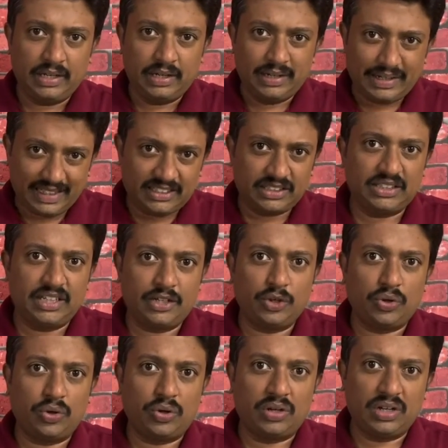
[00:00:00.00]
test that you
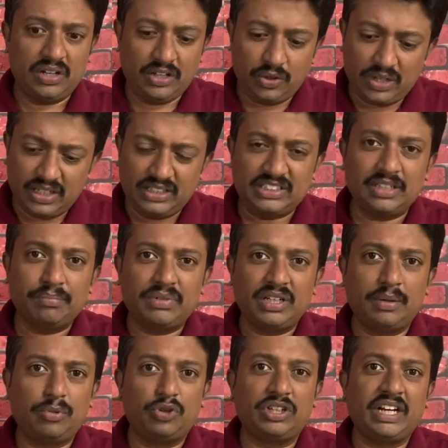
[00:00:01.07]
wrote, you learned something
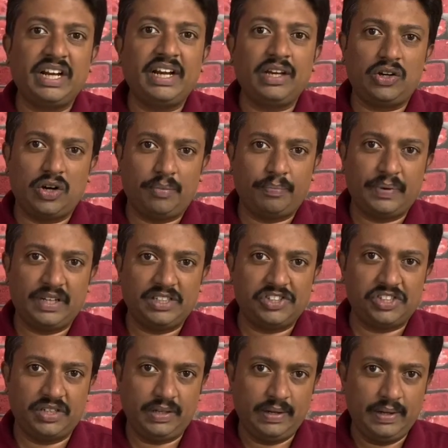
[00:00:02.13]
about the reading
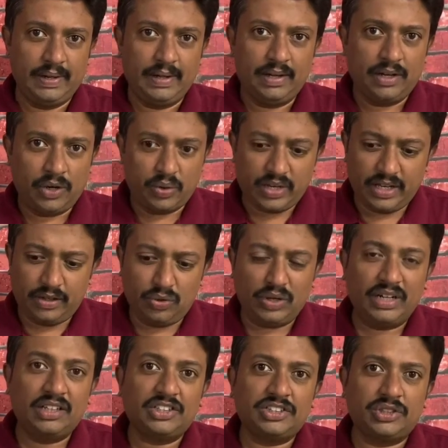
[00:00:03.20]
comprehension. Okay, you
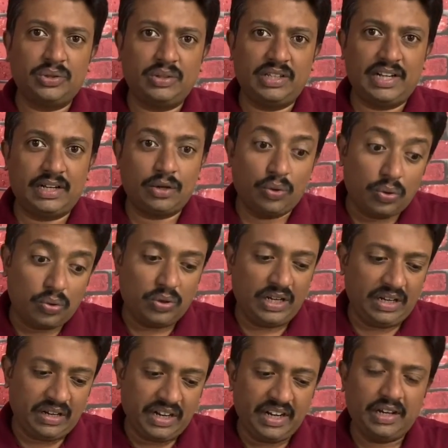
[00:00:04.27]
understood that, oh,
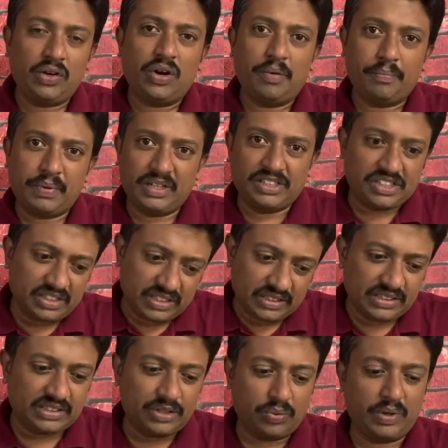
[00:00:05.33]
in reading comprehension, this
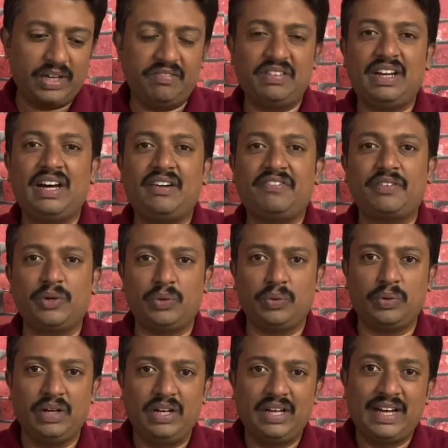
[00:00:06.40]
is how I will have to
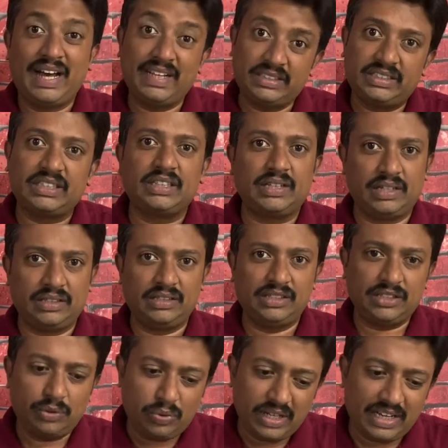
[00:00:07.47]
answer, this is
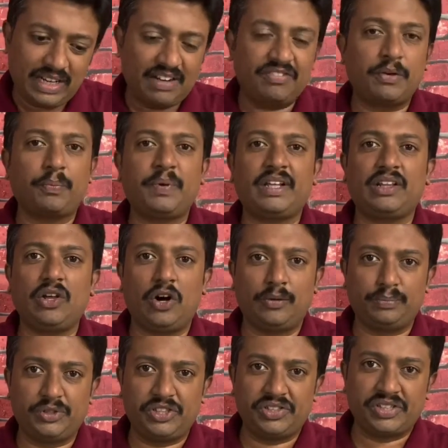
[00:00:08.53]
how I'll have to pick the
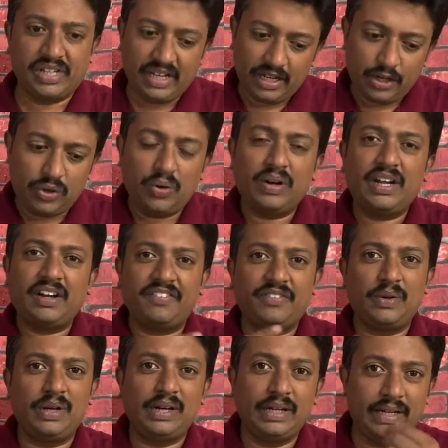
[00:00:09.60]
options. You don't have to
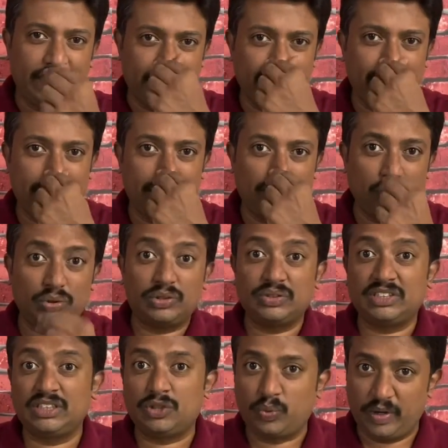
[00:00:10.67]
learn it again in
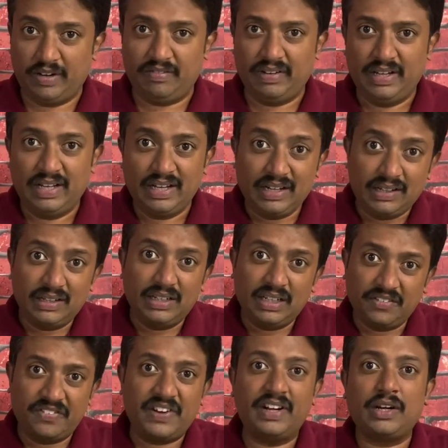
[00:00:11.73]
2012. Learn a
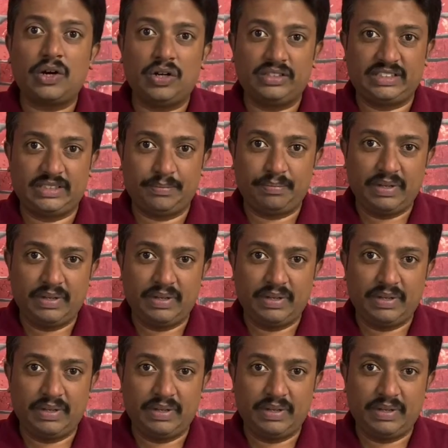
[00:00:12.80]
different concept.